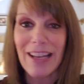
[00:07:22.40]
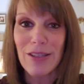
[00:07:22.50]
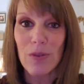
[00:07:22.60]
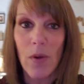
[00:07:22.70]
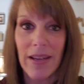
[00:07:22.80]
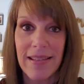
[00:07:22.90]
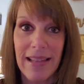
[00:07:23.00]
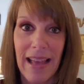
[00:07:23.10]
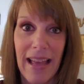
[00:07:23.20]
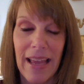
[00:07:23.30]
I just want to
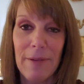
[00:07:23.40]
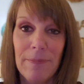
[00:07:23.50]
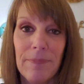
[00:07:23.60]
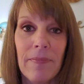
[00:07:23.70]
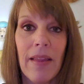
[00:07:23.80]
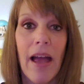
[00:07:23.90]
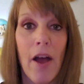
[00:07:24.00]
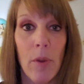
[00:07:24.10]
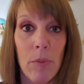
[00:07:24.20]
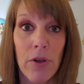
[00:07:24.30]
say I
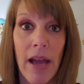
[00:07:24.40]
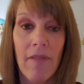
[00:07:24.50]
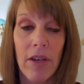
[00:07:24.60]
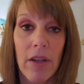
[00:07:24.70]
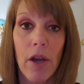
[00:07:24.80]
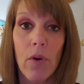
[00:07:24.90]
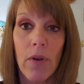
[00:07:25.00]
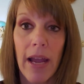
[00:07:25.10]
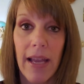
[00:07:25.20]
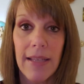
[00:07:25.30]
hope you're having a
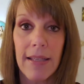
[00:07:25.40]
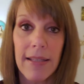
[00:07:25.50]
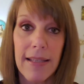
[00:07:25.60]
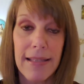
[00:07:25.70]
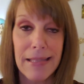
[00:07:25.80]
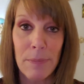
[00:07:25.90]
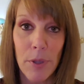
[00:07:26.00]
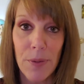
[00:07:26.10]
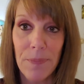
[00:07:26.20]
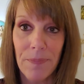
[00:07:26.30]
great
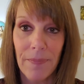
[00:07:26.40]
December.